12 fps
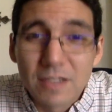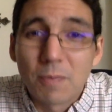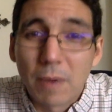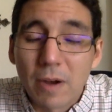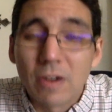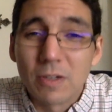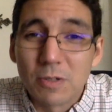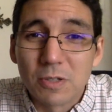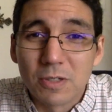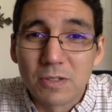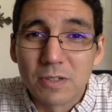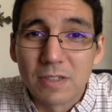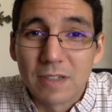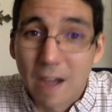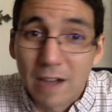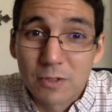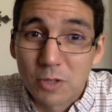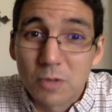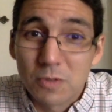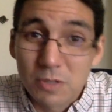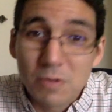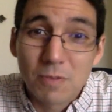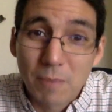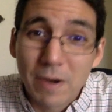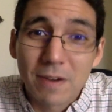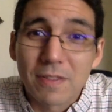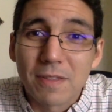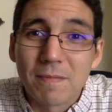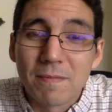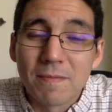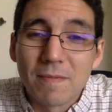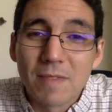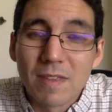to parent your children. God chose you to parent them.